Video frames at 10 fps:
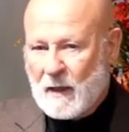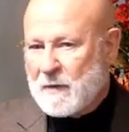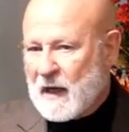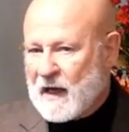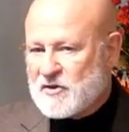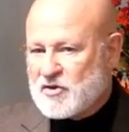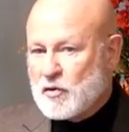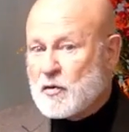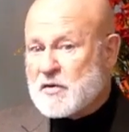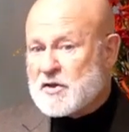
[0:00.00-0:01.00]
but I
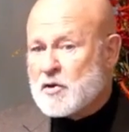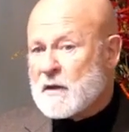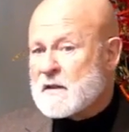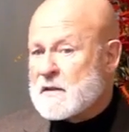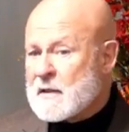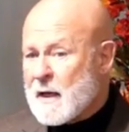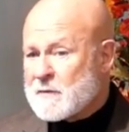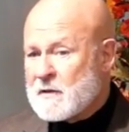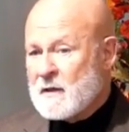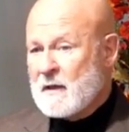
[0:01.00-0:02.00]
choose to accept